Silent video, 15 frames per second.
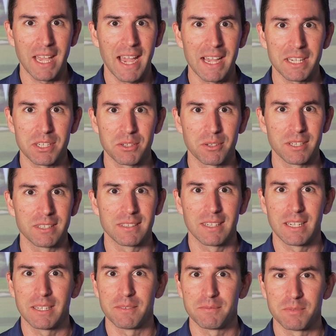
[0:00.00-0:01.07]
accurate.
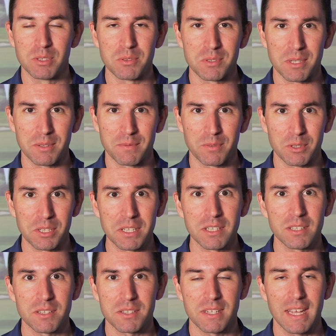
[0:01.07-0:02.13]
I've used it for
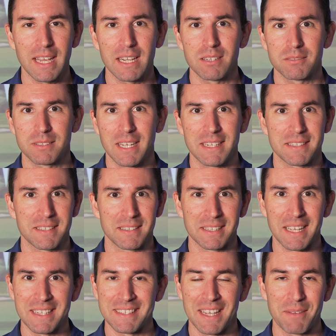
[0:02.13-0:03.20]
years now, tested
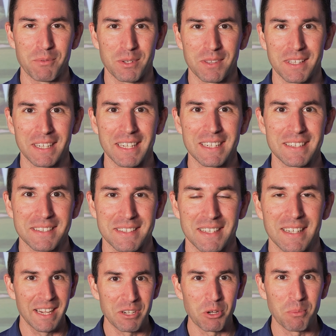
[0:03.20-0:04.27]
against everything else.
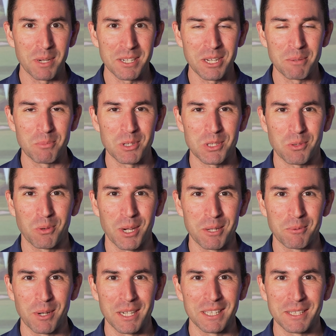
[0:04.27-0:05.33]
I know my numbers quite
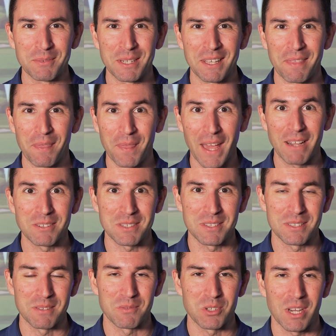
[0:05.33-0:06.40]
well. I've hit
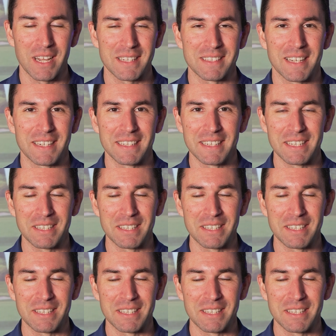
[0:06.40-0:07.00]
thousands of shots on it